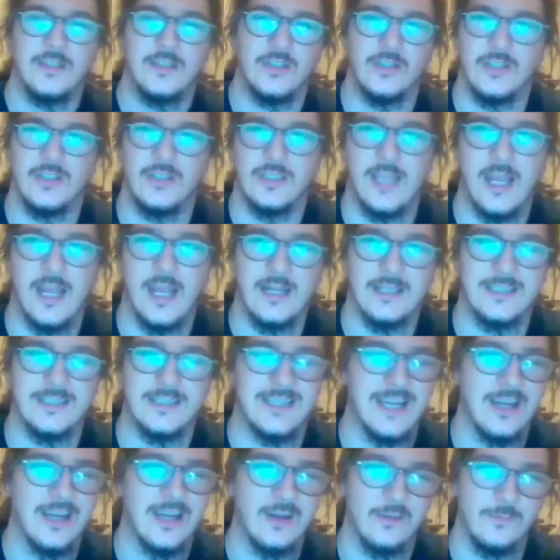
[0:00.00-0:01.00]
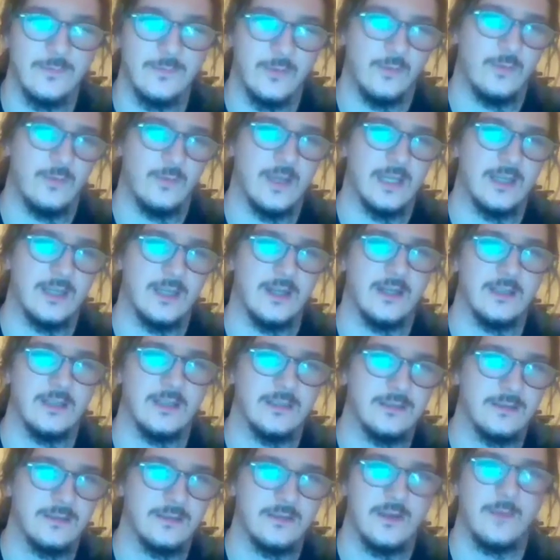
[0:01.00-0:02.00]
She just had a terrible weight
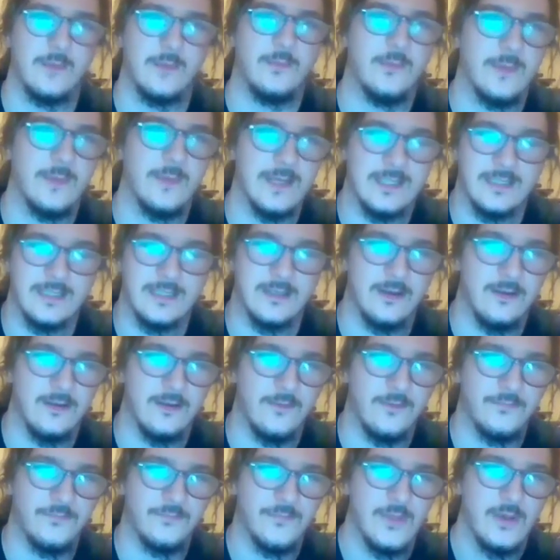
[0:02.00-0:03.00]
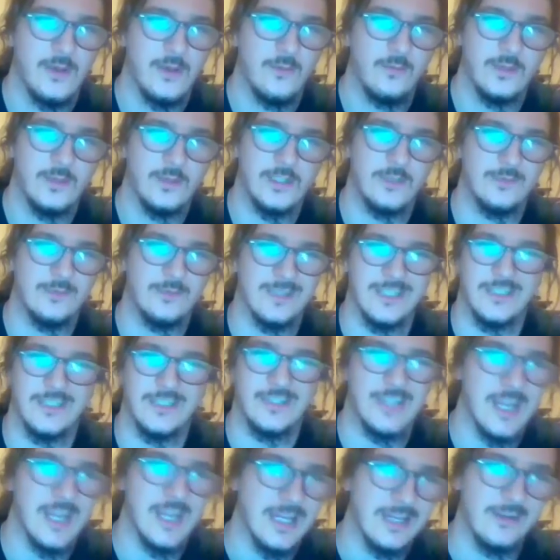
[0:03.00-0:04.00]
cut a couple weeks ago where she was
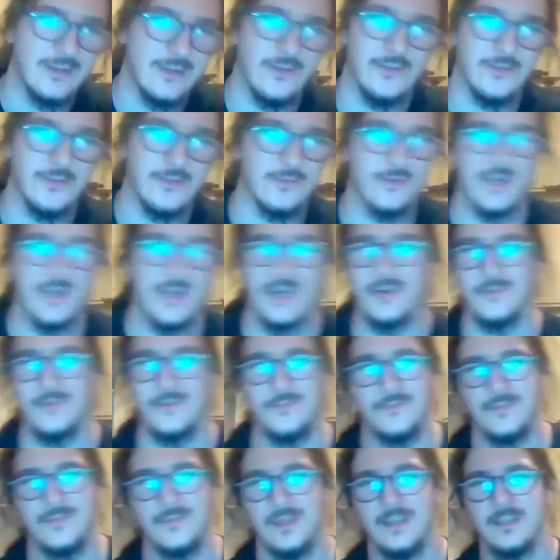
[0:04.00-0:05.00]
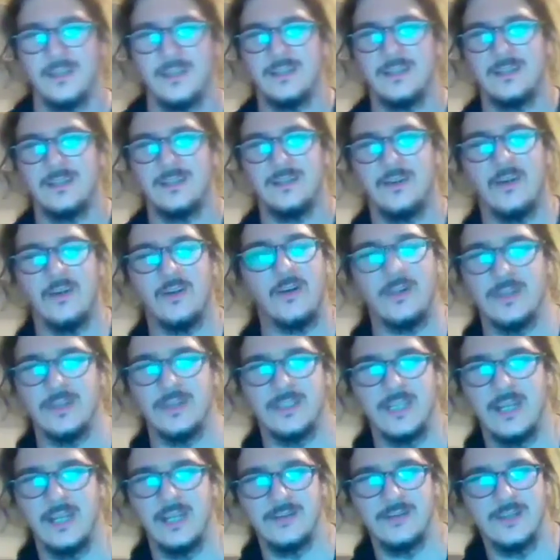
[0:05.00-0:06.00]
shaking on the ground or on
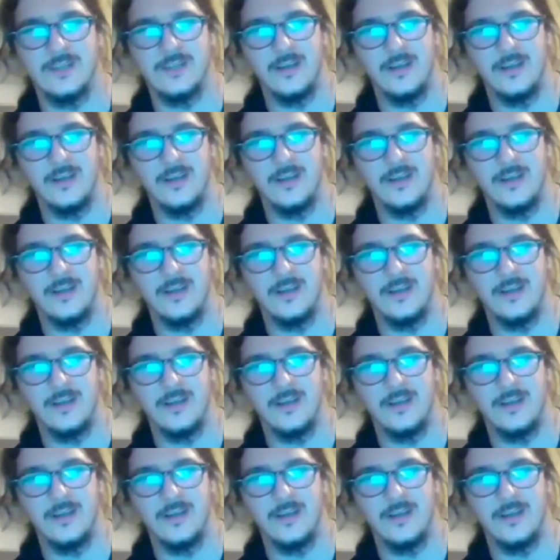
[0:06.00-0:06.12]
the scale.